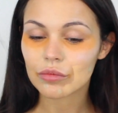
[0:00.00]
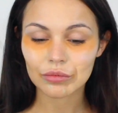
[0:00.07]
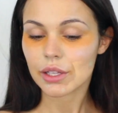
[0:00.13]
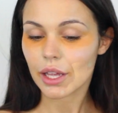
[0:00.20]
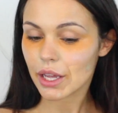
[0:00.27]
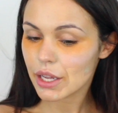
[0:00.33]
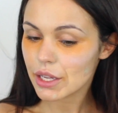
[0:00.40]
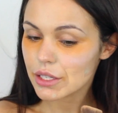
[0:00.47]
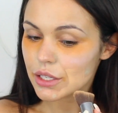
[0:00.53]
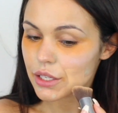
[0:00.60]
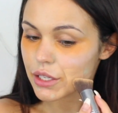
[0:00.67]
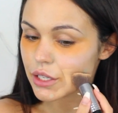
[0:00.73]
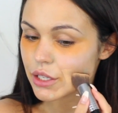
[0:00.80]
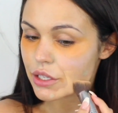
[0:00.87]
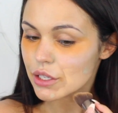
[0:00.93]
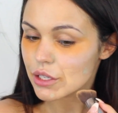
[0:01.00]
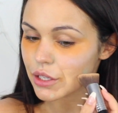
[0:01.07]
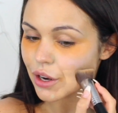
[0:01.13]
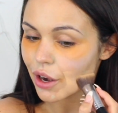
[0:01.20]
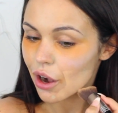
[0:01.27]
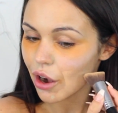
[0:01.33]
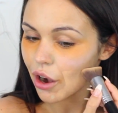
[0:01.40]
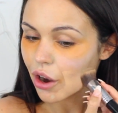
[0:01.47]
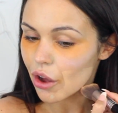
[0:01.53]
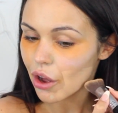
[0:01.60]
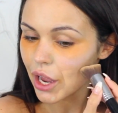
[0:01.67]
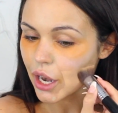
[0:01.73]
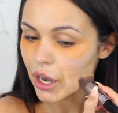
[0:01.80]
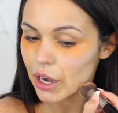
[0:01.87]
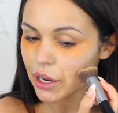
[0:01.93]
So that is
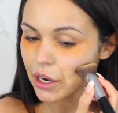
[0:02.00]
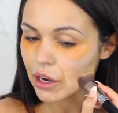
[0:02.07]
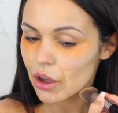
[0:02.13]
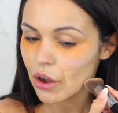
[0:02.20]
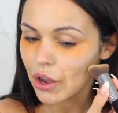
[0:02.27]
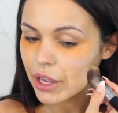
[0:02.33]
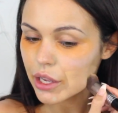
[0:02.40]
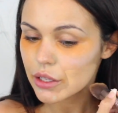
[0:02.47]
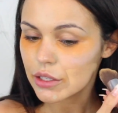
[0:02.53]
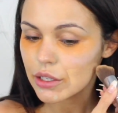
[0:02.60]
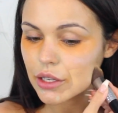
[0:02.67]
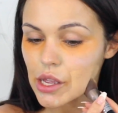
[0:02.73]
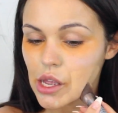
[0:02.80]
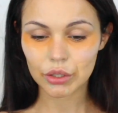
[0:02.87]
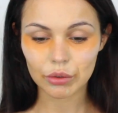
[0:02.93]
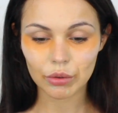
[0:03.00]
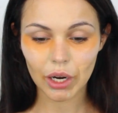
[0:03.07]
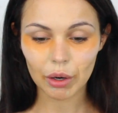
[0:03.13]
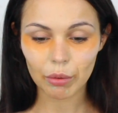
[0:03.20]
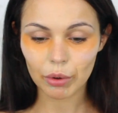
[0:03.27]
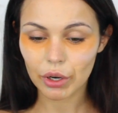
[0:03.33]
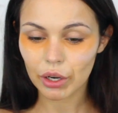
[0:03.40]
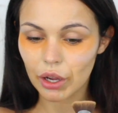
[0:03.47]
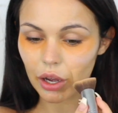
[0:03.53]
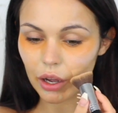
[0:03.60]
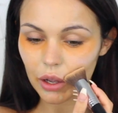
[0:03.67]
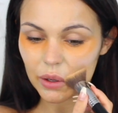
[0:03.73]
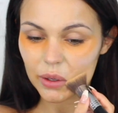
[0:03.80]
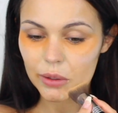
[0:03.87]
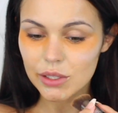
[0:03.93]
slightly light. Do I want to
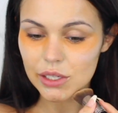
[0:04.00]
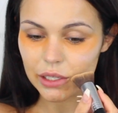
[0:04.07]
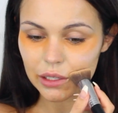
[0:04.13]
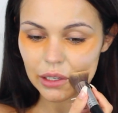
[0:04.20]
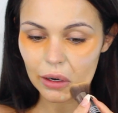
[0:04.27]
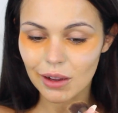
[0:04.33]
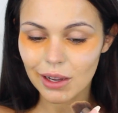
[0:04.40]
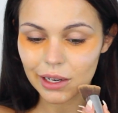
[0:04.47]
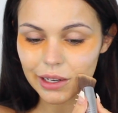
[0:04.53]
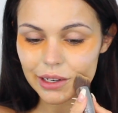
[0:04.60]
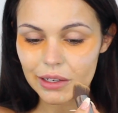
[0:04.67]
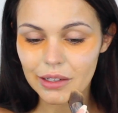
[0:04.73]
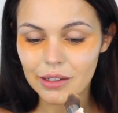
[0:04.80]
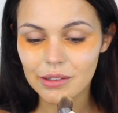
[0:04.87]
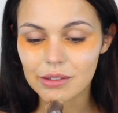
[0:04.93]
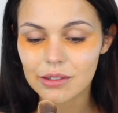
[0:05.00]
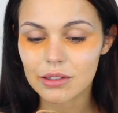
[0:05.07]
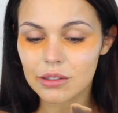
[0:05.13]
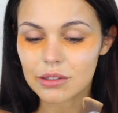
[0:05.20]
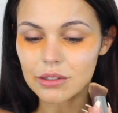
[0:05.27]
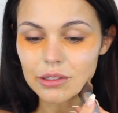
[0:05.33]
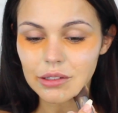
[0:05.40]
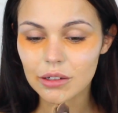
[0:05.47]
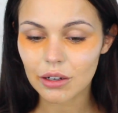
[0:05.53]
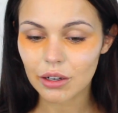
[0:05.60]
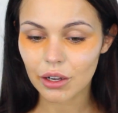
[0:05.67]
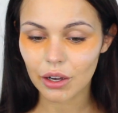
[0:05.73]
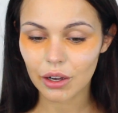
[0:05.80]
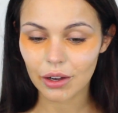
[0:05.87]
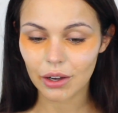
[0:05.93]
go slightly
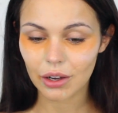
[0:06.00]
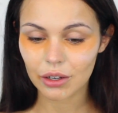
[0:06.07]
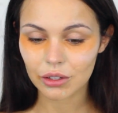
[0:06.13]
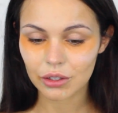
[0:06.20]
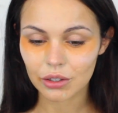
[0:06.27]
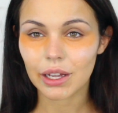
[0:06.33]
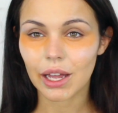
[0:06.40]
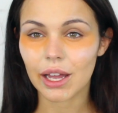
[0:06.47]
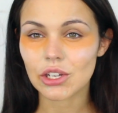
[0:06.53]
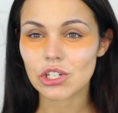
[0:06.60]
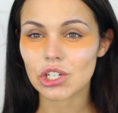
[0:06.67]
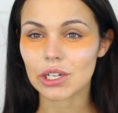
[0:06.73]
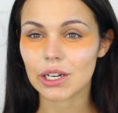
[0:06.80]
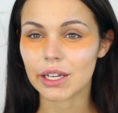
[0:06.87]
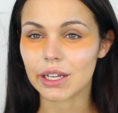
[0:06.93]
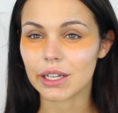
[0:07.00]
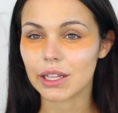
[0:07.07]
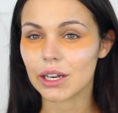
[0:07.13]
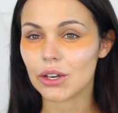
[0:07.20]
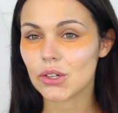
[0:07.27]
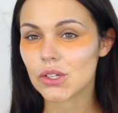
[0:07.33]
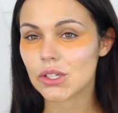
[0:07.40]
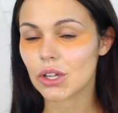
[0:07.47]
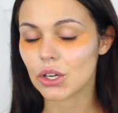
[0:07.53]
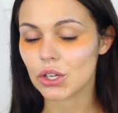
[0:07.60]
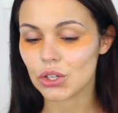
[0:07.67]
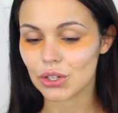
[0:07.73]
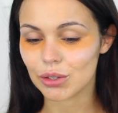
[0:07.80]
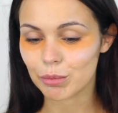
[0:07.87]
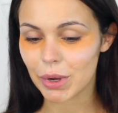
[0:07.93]
darker? Actually, that looks like
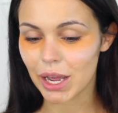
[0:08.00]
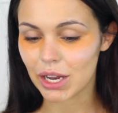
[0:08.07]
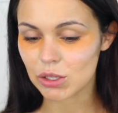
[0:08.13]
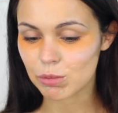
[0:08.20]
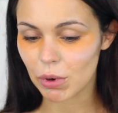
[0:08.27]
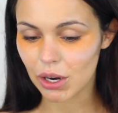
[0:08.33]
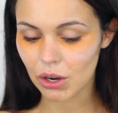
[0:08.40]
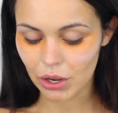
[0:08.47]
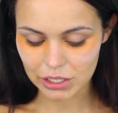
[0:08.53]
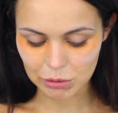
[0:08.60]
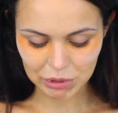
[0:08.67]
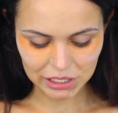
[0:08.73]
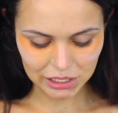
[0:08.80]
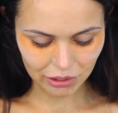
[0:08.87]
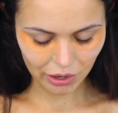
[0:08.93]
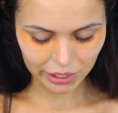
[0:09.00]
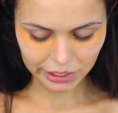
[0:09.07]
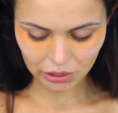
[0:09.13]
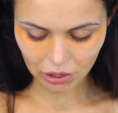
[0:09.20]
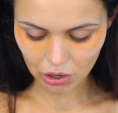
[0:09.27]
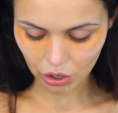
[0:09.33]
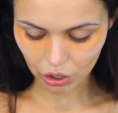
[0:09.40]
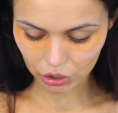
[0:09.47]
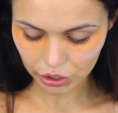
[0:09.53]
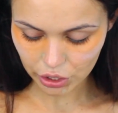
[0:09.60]
a good match, but I like to be slightly darker.